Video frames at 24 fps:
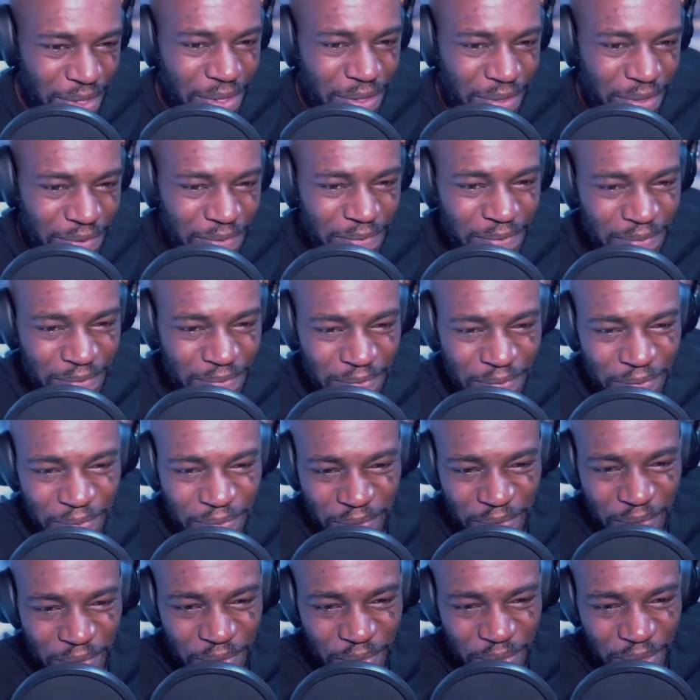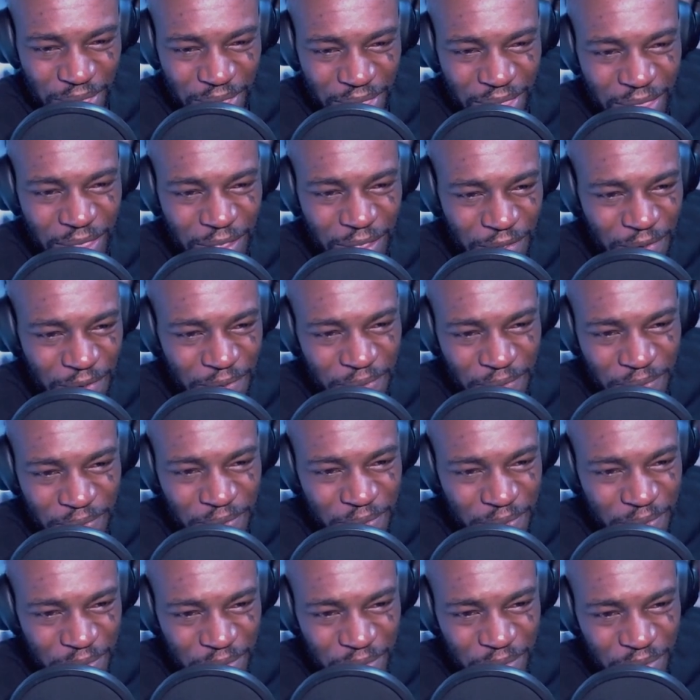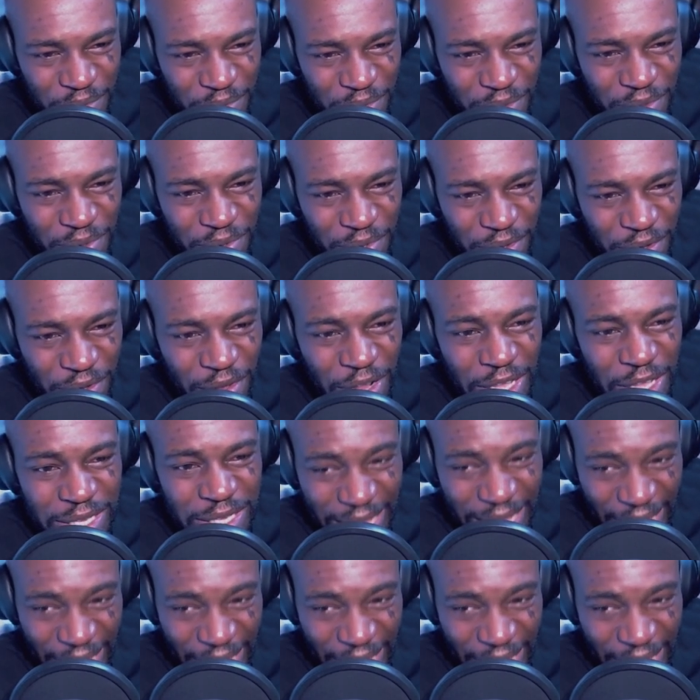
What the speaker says: like shank your ass for your liver. You know what I'm saying?